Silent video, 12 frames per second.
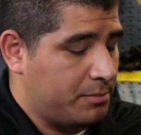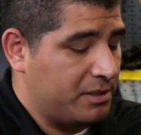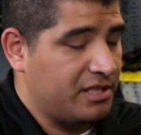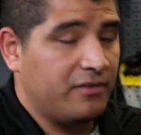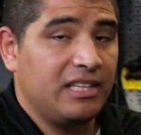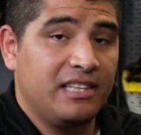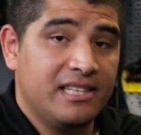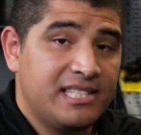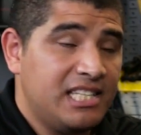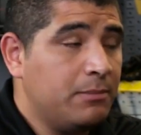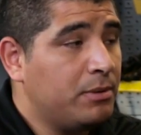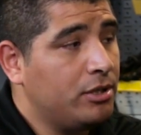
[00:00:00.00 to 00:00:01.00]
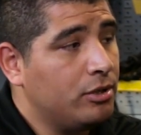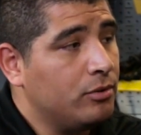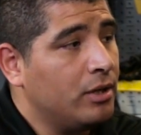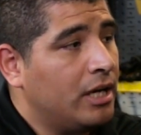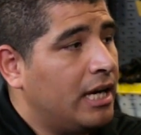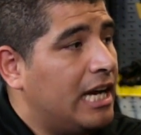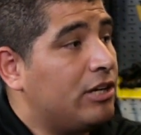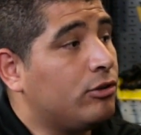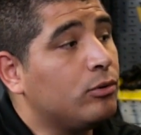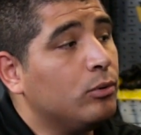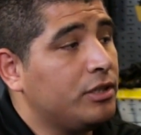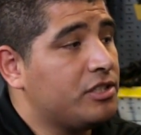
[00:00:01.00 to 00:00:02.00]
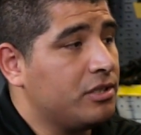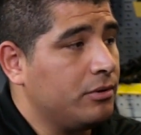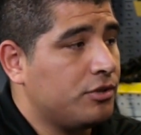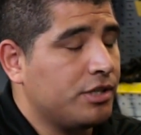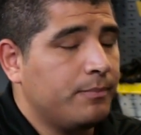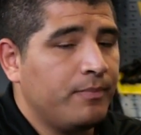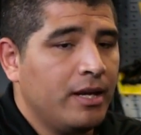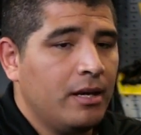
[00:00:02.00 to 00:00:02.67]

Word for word: specifically the CPU and your cooling solution.